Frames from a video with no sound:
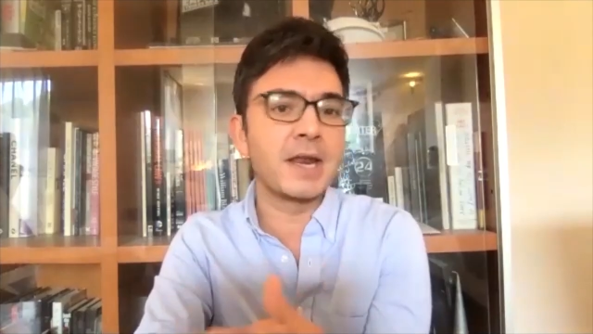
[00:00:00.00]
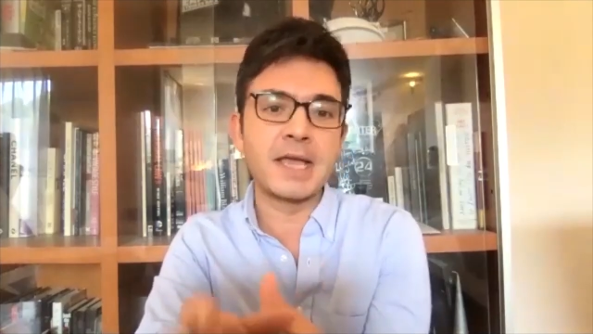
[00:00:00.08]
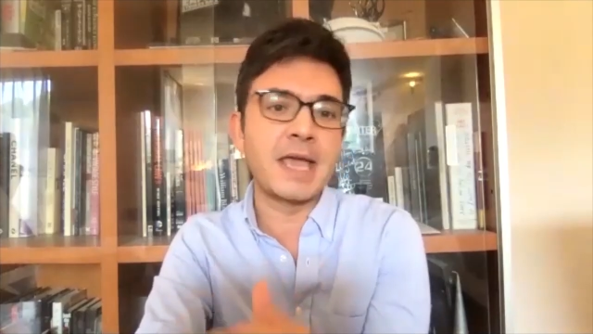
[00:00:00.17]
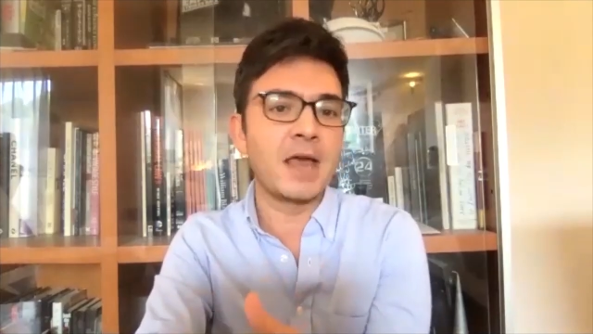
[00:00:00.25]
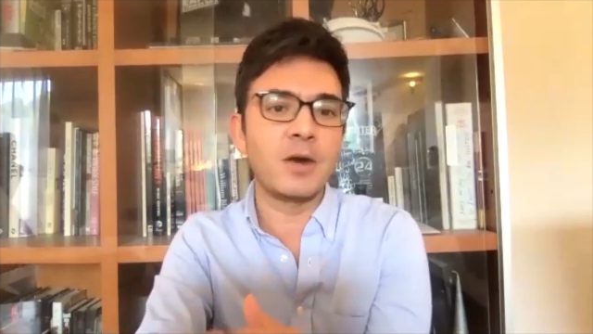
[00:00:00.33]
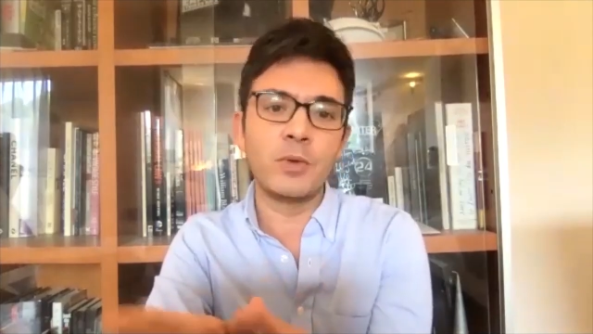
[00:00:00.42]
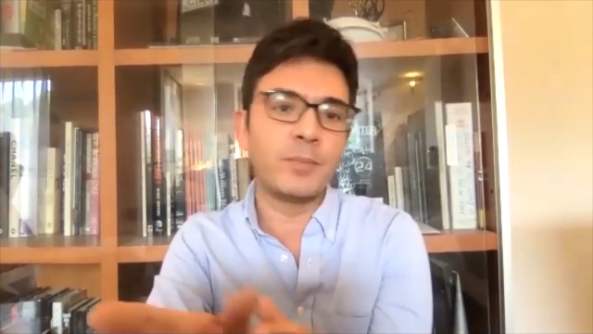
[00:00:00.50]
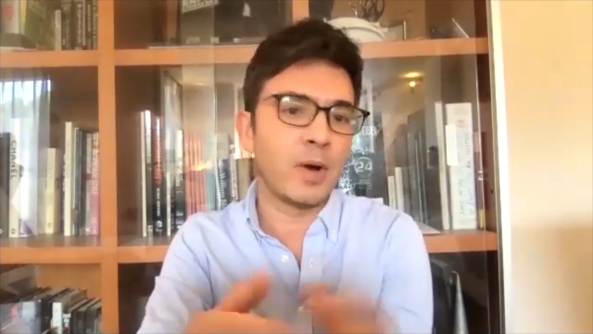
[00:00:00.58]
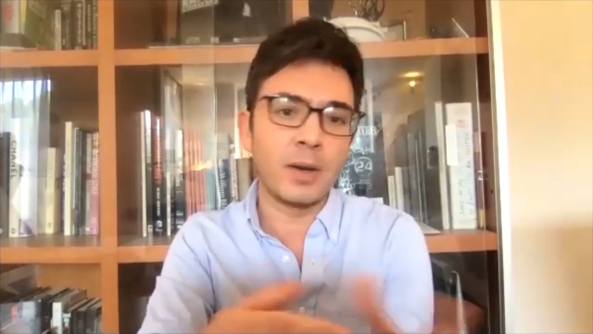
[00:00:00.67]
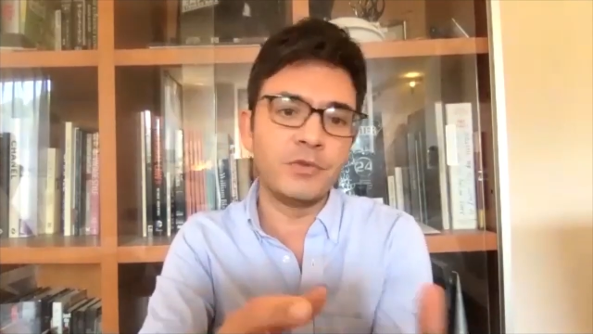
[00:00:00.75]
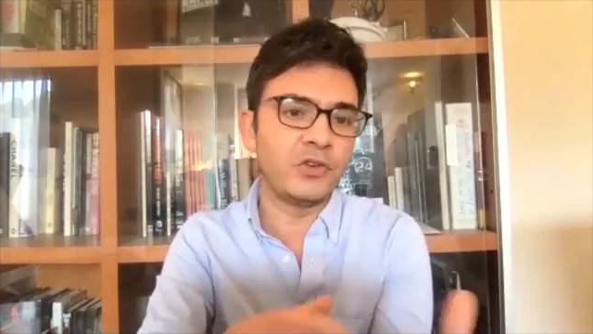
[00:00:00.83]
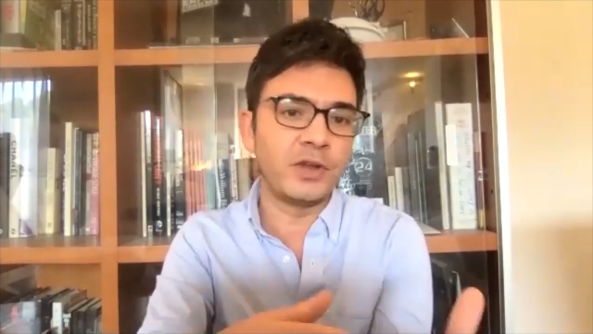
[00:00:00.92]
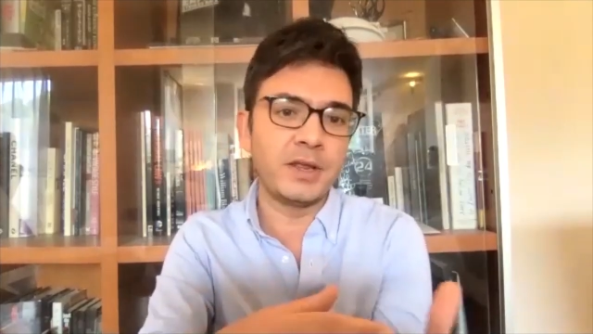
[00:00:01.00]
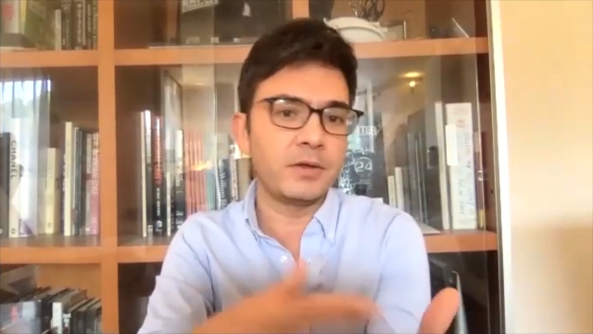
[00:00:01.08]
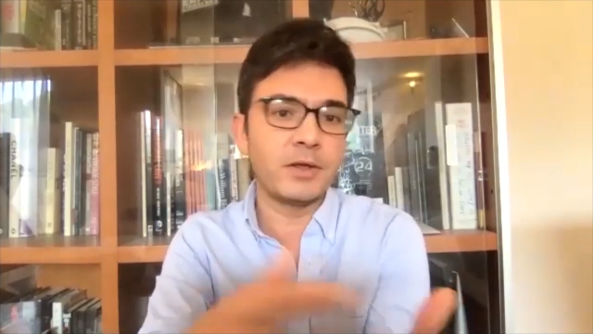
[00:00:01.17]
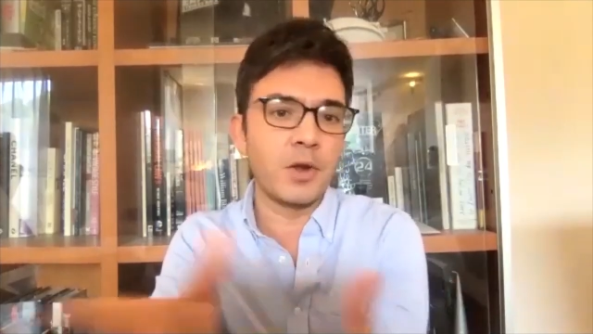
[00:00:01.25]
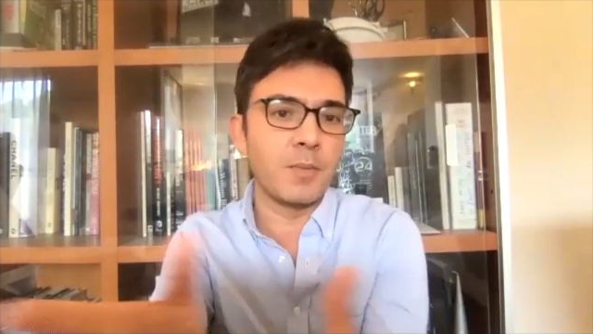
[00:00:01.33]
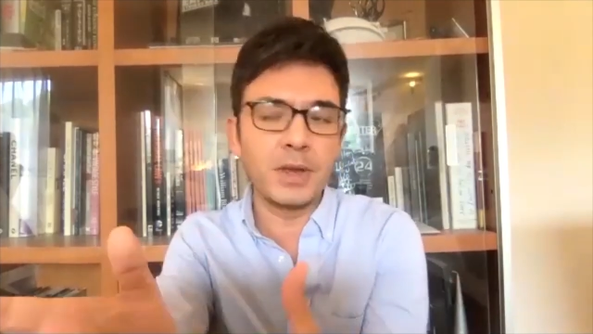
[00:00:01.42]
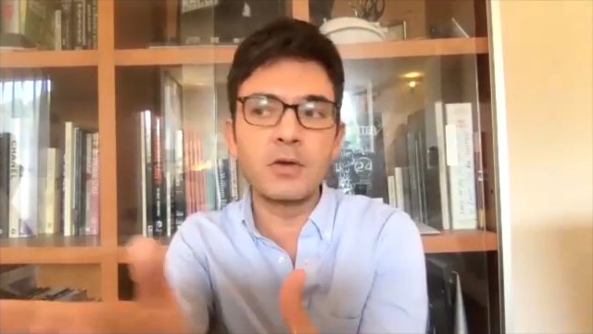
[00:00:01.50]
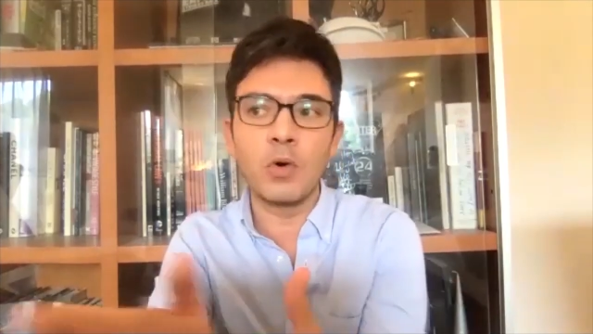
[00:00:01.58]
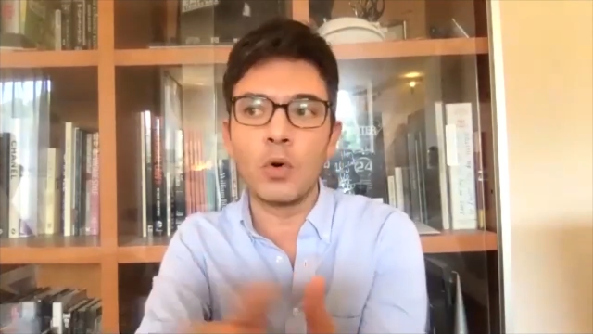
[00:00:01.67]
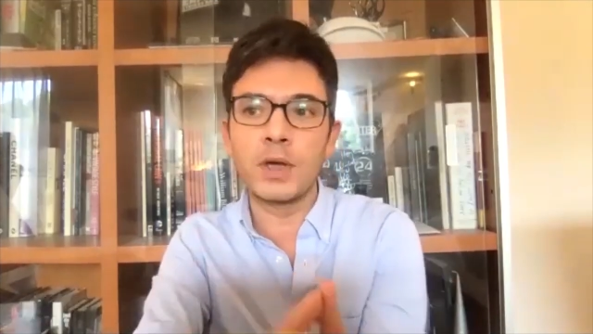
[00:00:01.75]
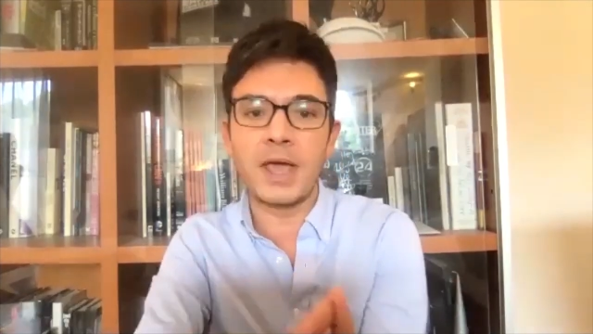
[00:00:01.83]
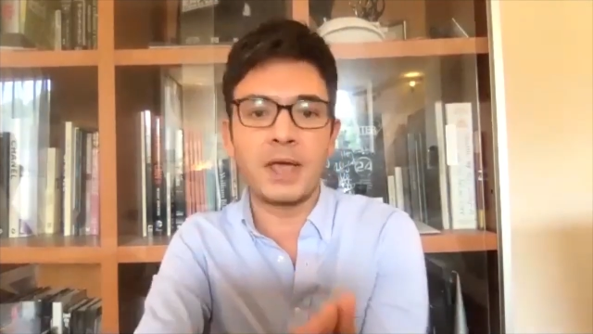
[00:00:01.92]
again with PUBG and, you know,
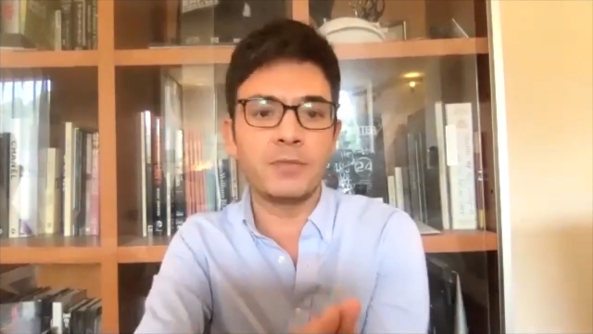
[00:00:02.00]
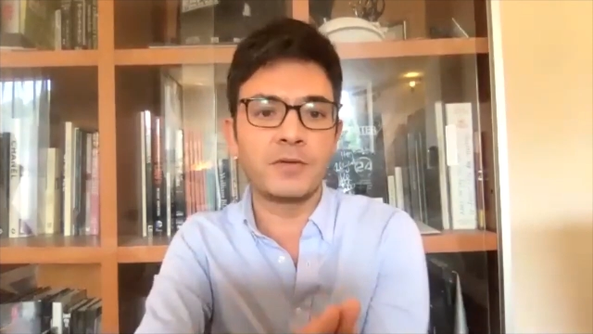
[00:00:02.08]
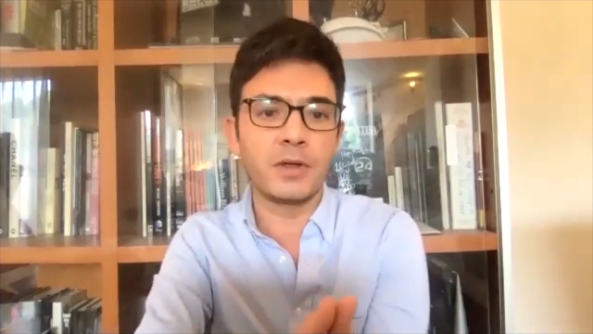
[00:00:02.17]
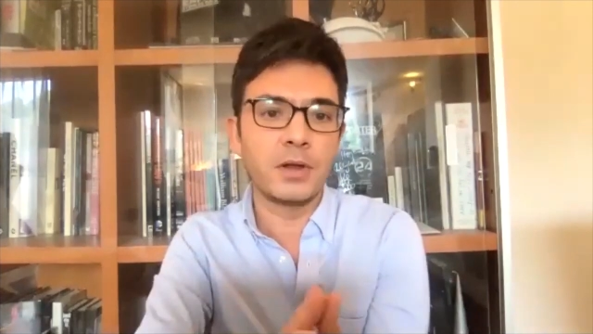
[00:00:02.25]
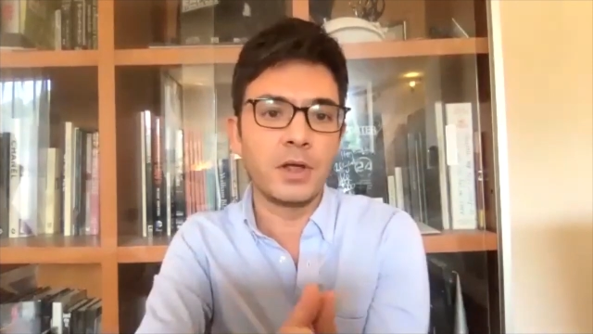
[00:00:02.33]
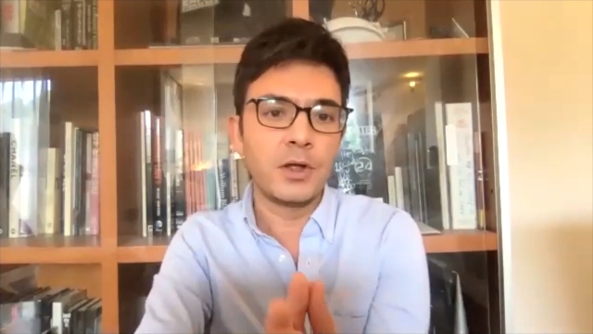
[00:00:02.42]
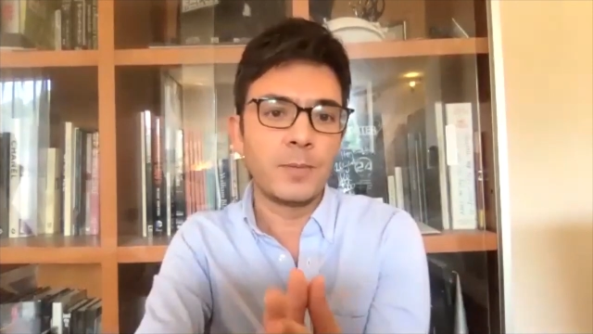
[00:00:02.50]
mid-core games, that